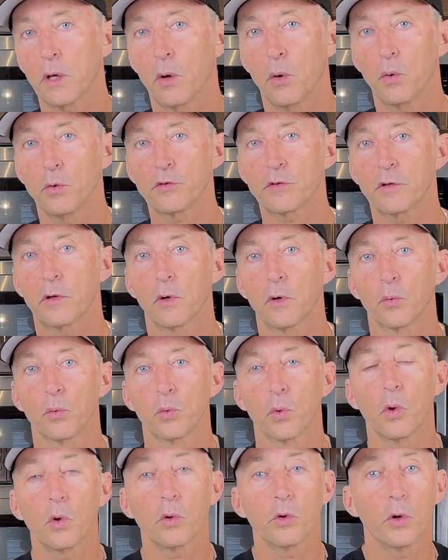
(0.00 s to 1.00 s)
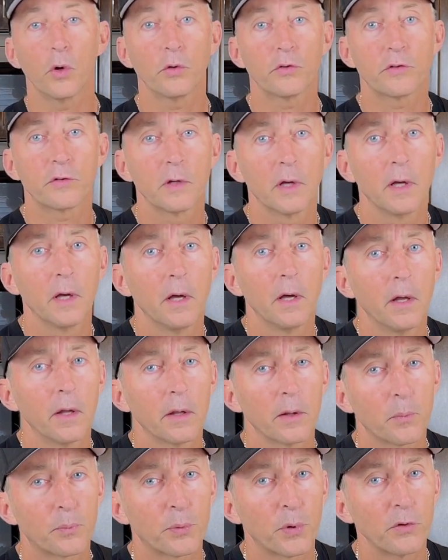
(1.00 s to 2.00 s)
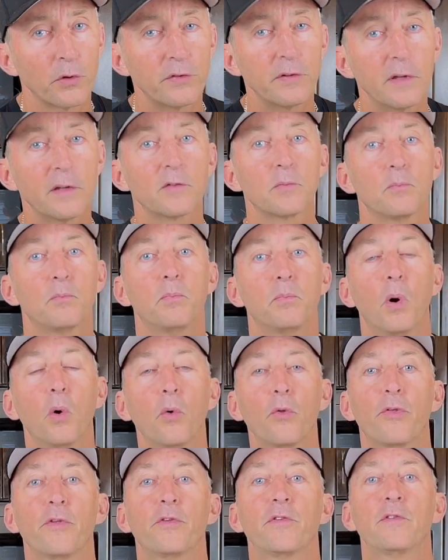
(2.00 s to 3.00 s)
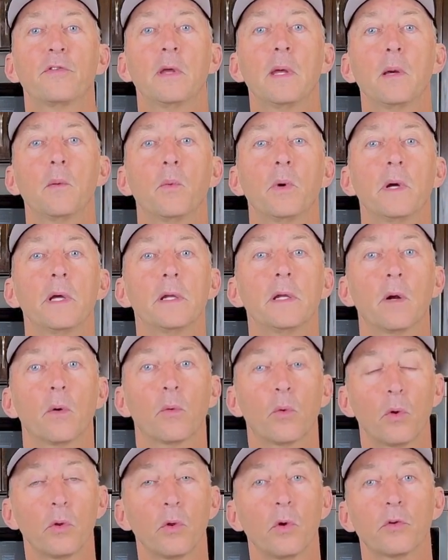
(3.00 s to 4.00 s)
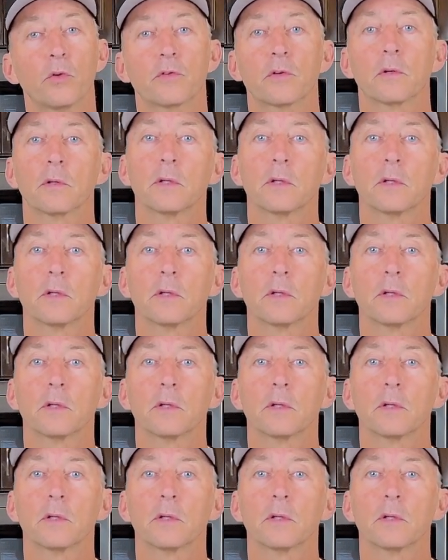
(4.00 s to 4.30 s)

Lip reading: oats or rolled oats. They're processed both the same way. Now rolled oats are a